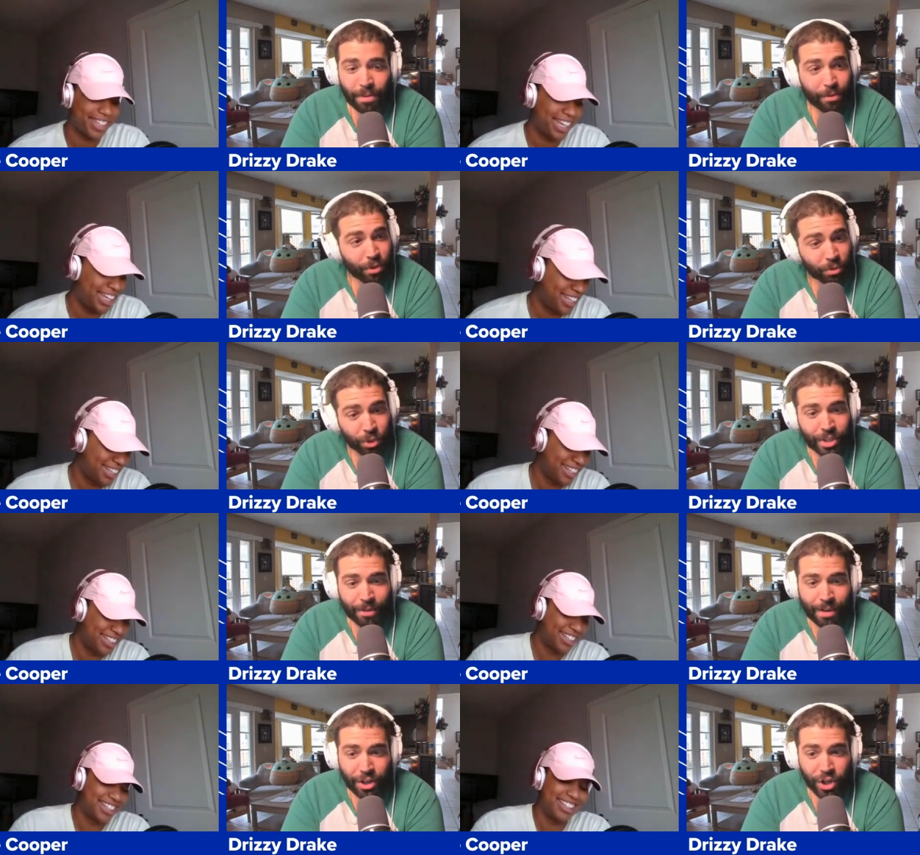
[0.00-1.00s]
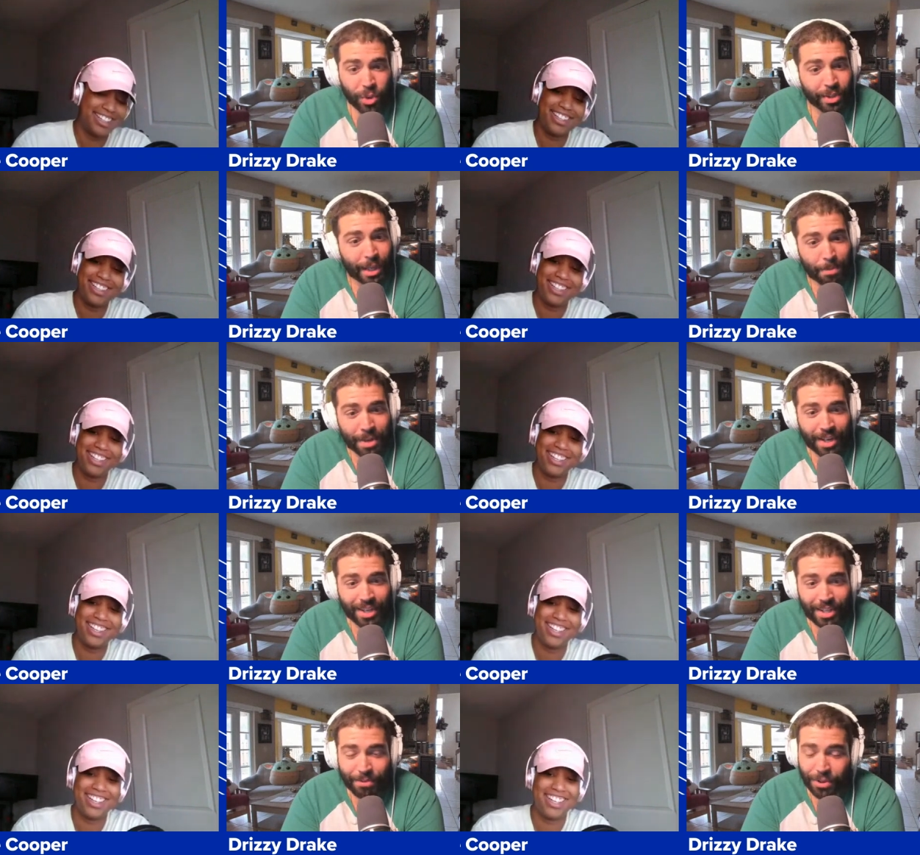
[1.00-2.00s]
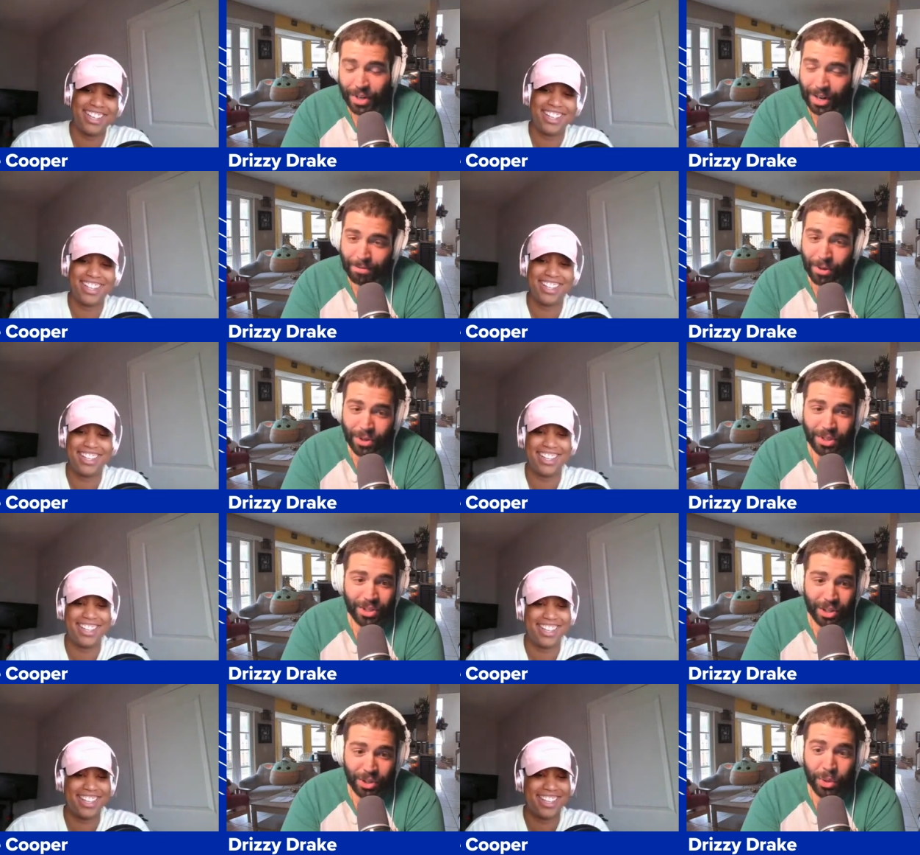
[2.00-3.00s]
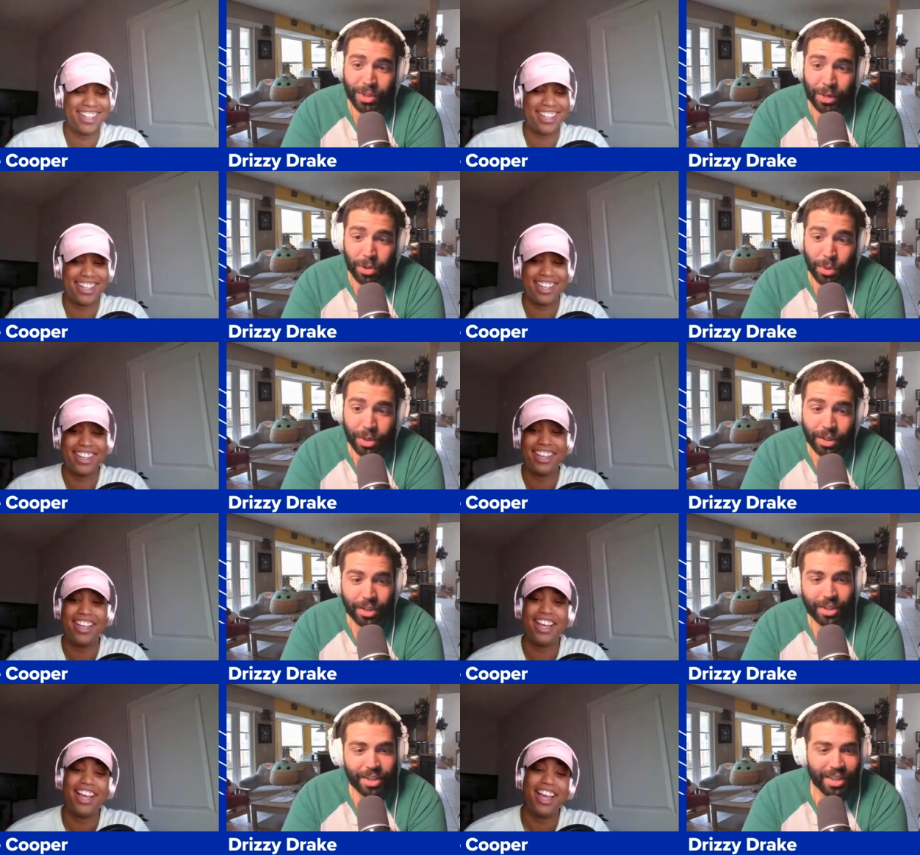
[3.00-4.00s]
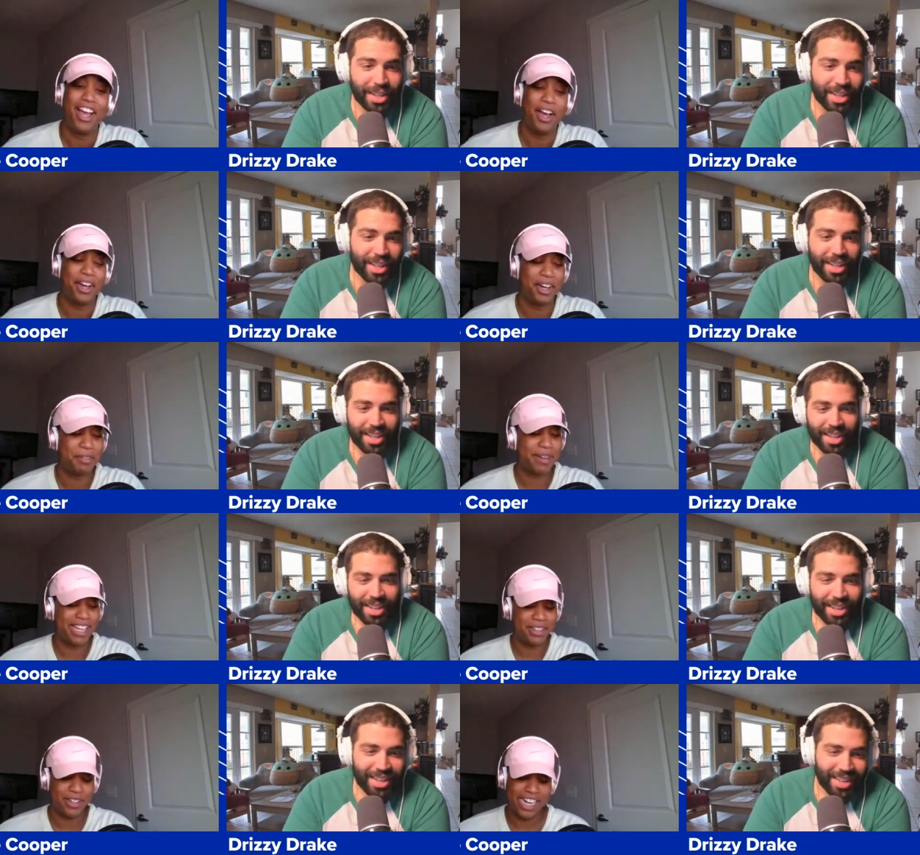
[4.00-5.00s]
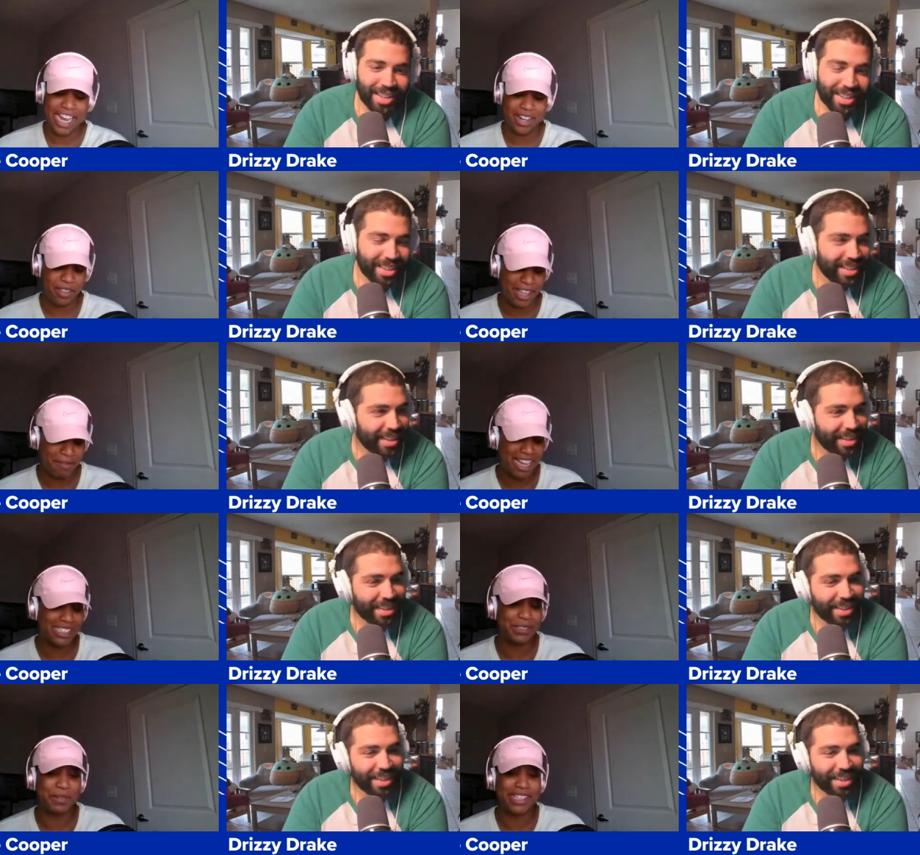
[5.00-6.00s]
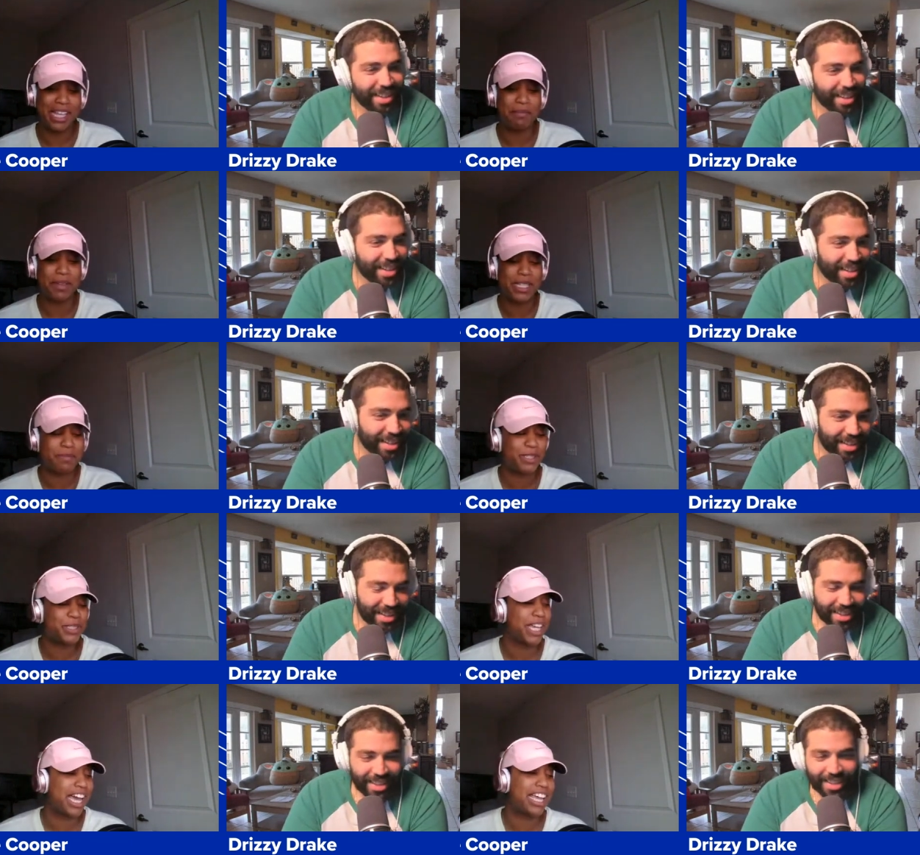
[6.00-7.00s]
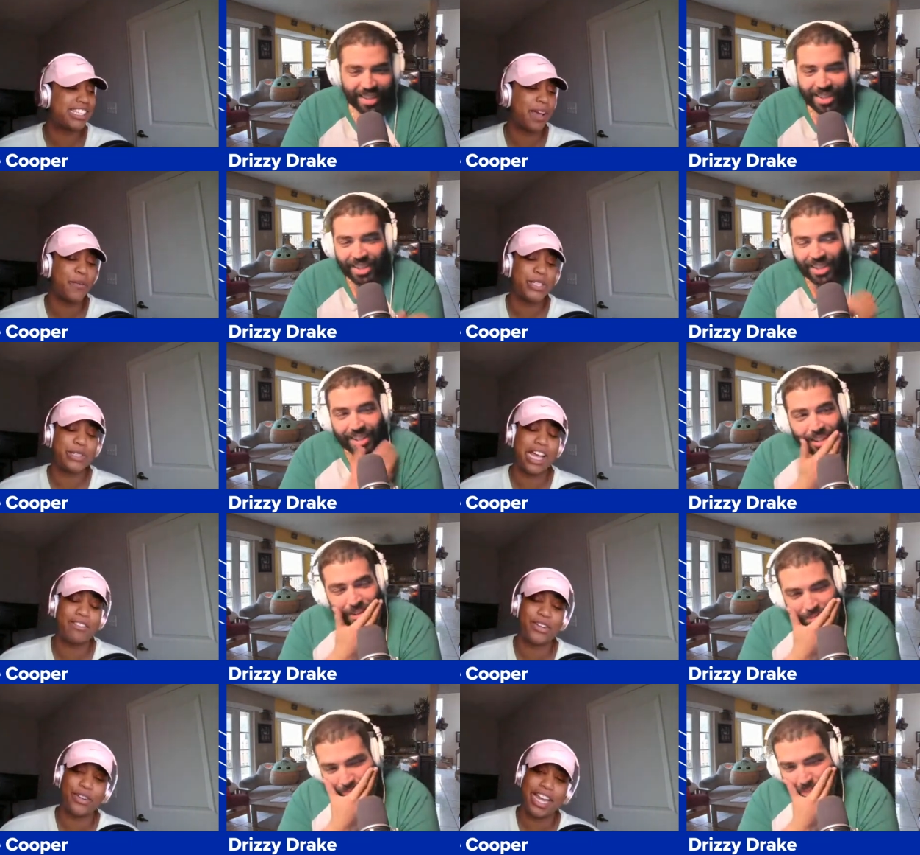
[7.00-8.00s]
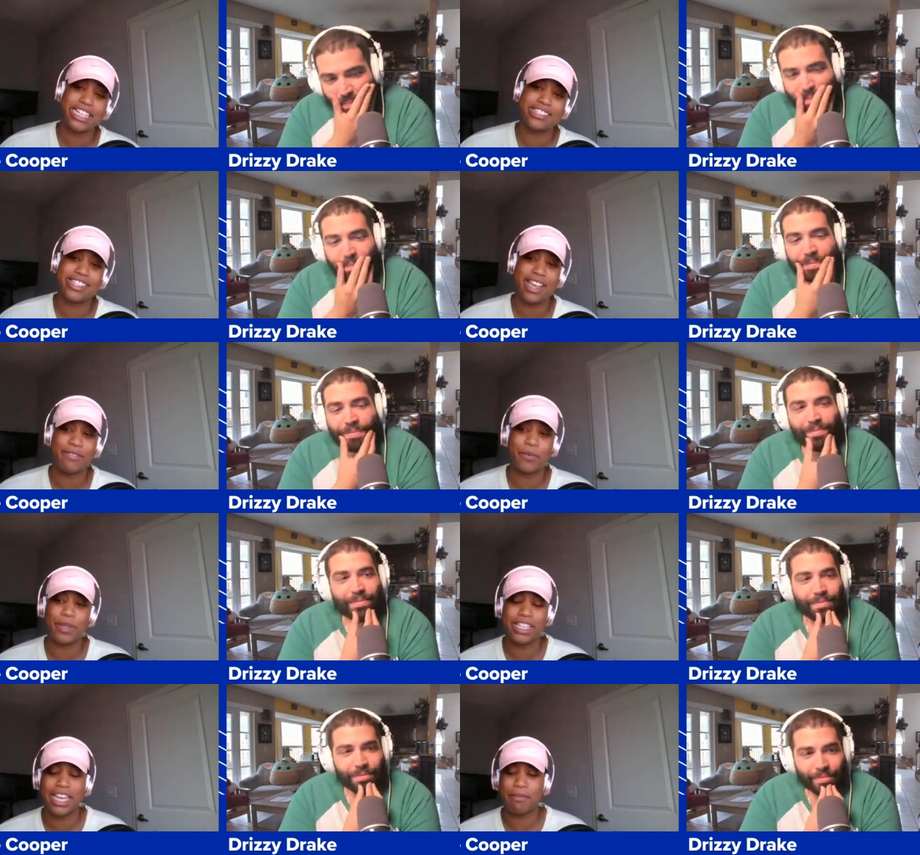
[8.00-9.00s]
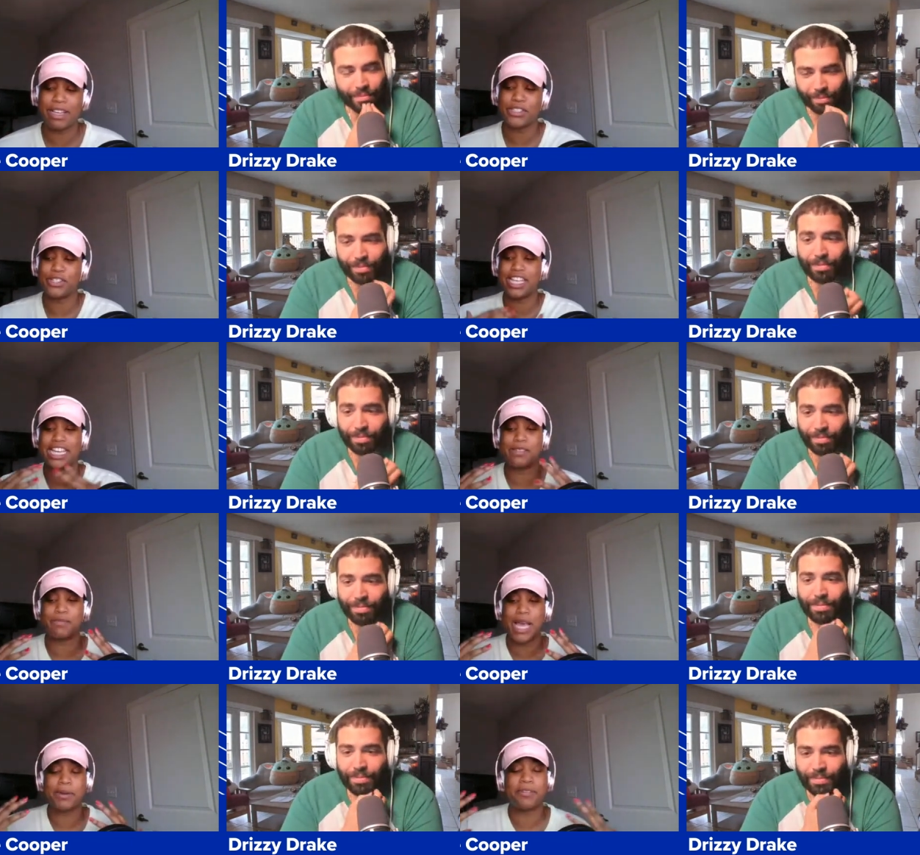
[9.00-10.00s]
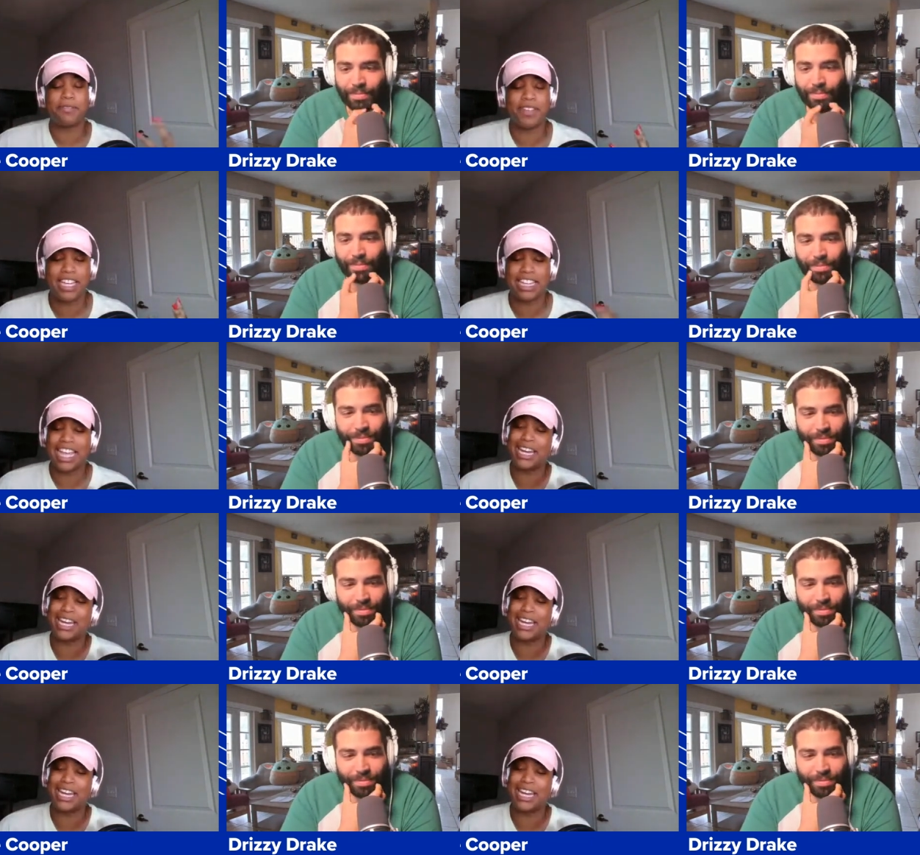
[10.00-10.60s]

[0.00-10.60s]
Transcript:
Speaker 1: If you're a Florida State fan, you know what that means. If you're not, folks, you can Google that real quick. Oh,
Speaker 2: my Lord. I can only imagine what that means. But you guys, I want you to have a great and safe weekend. Make sure you take some time to vent.